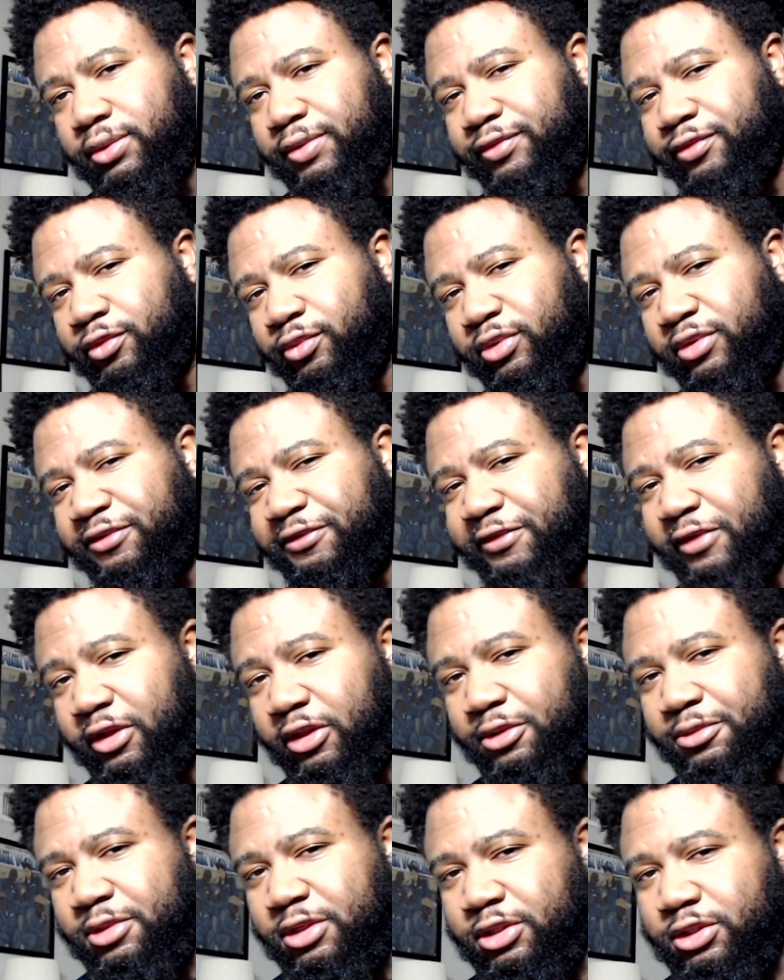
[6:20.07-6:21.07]
You want to
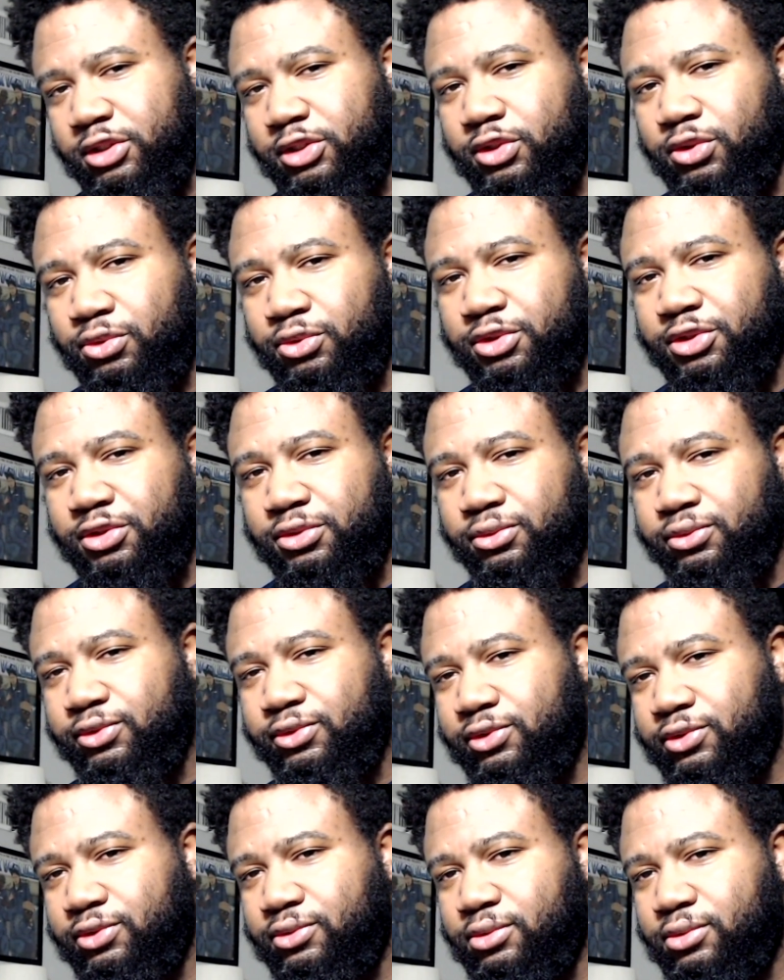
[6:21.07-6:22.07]
follow me on
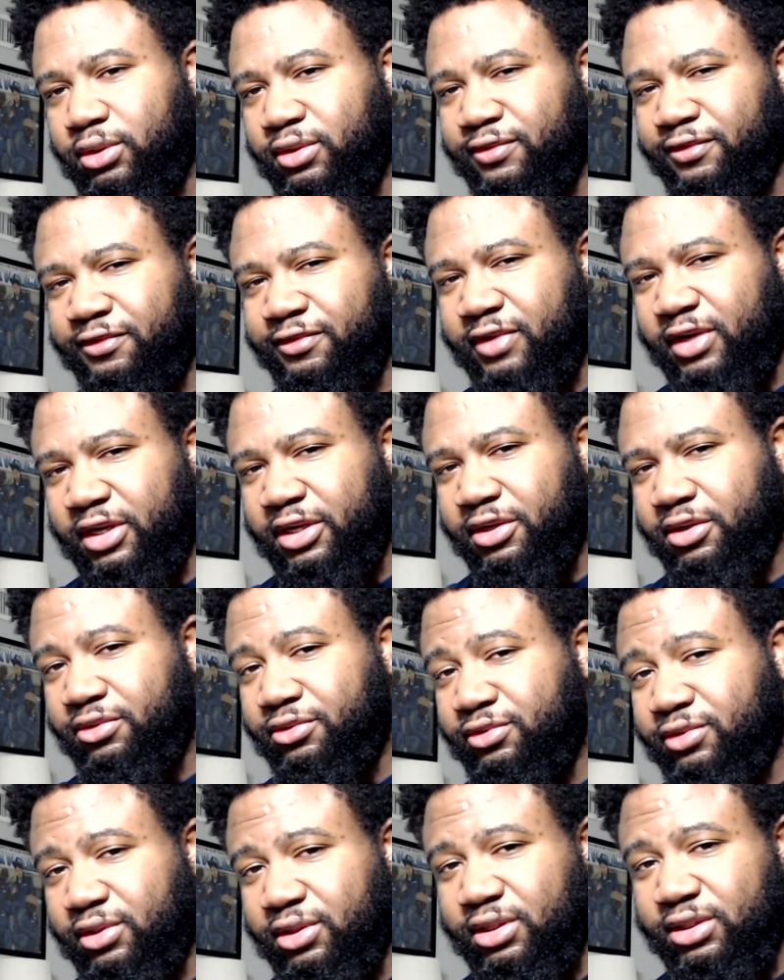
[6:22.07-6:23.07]
socials, find
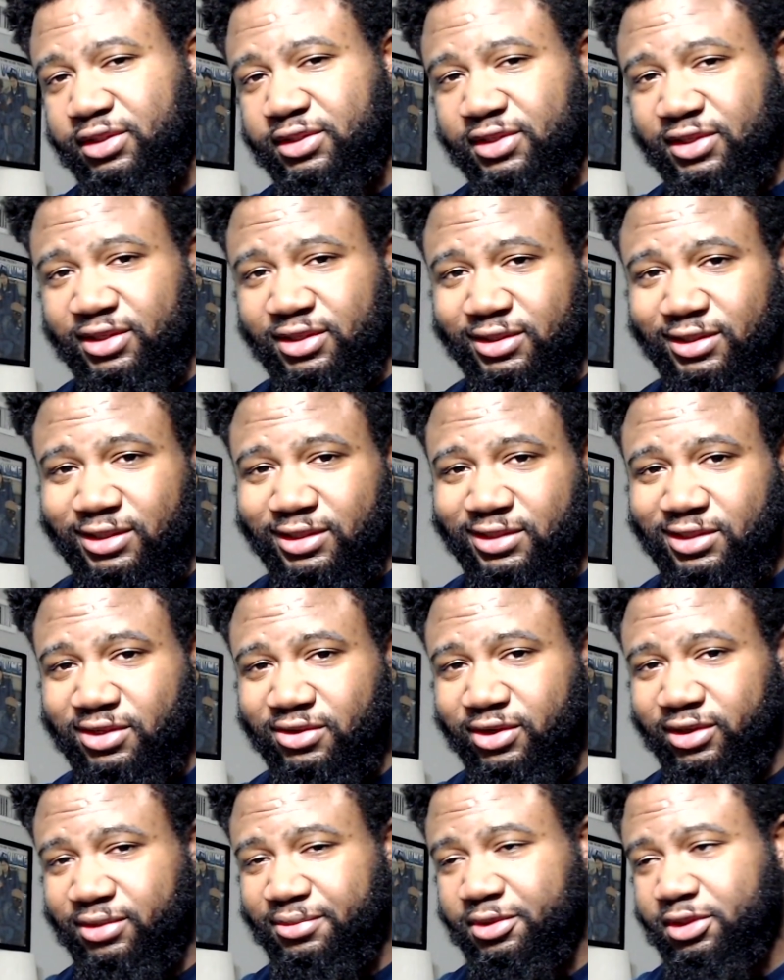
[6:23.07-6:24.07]
those links in the
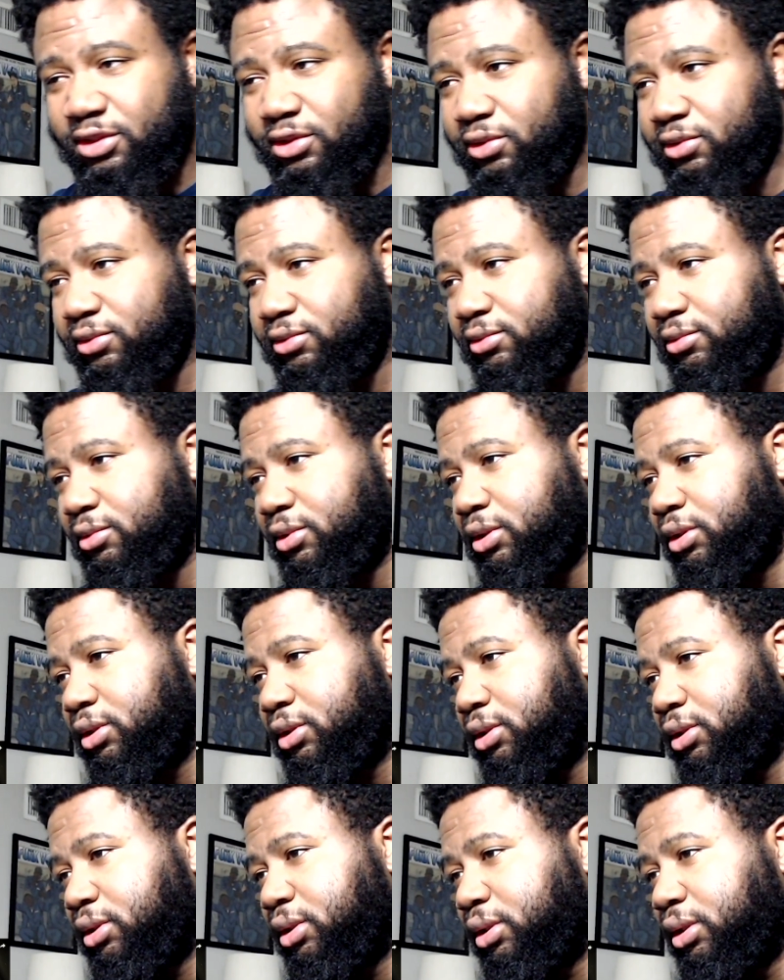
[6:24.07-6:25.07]
description.
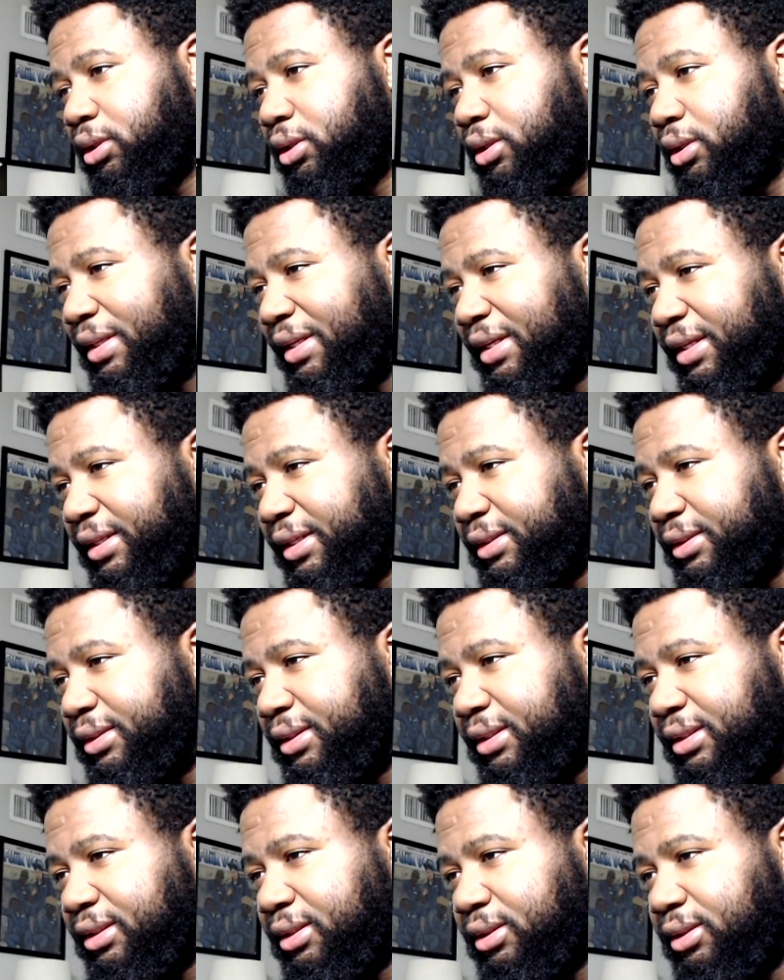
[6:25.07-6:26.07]
And
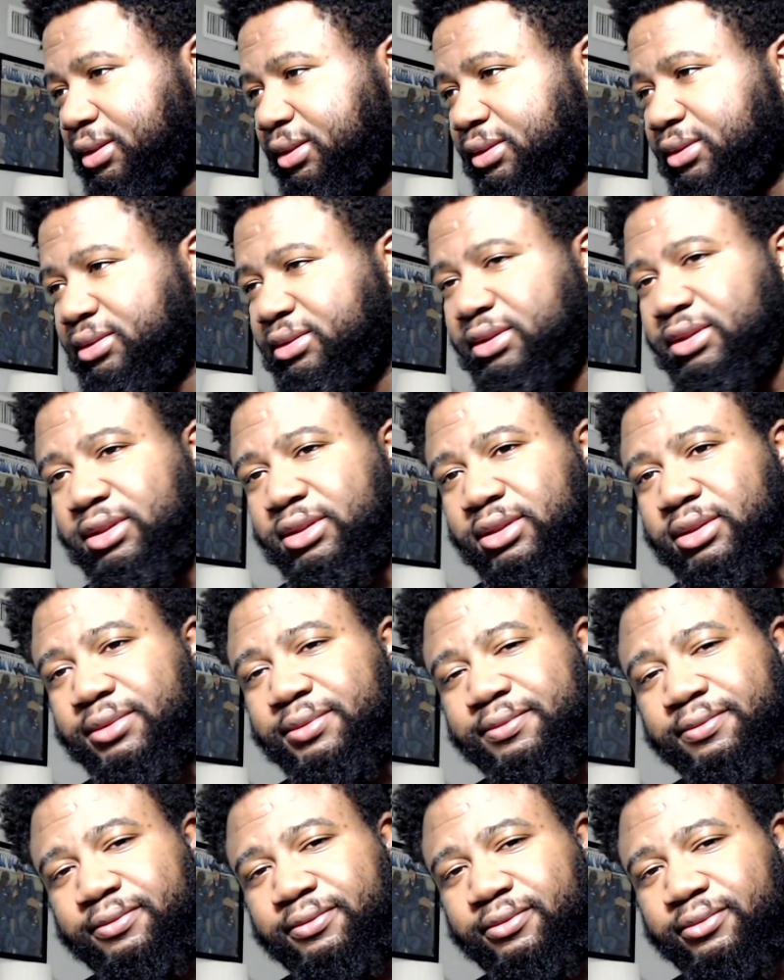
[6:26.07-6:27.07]
yeah,
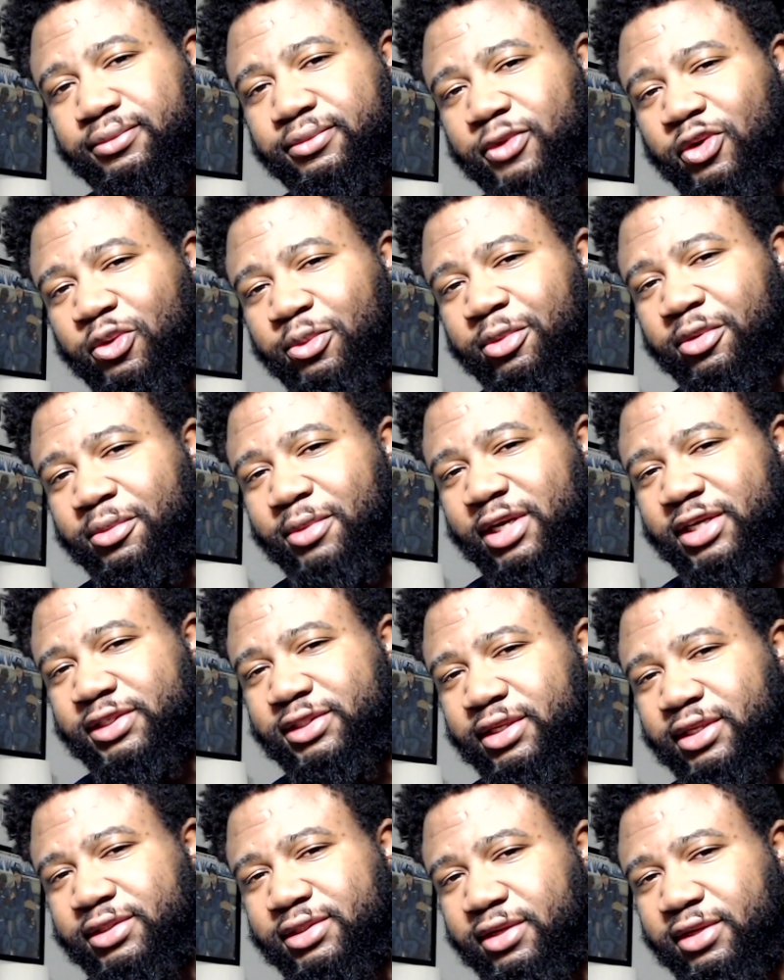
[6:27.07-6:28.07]
hope everybody
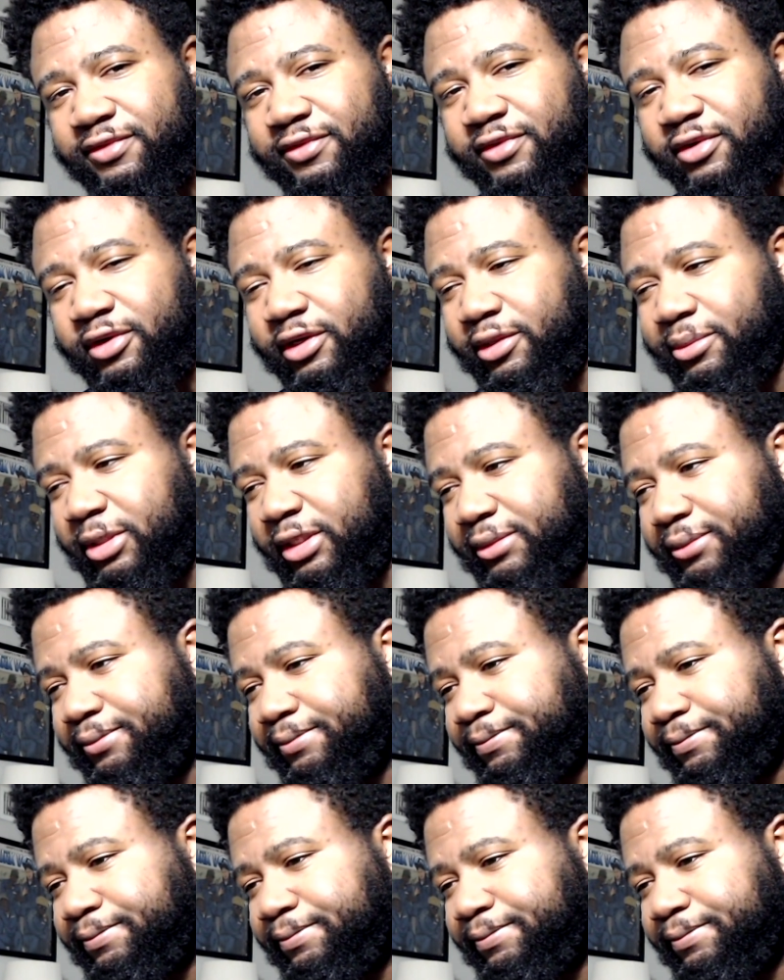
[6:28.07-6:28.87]
stays safe out there, man.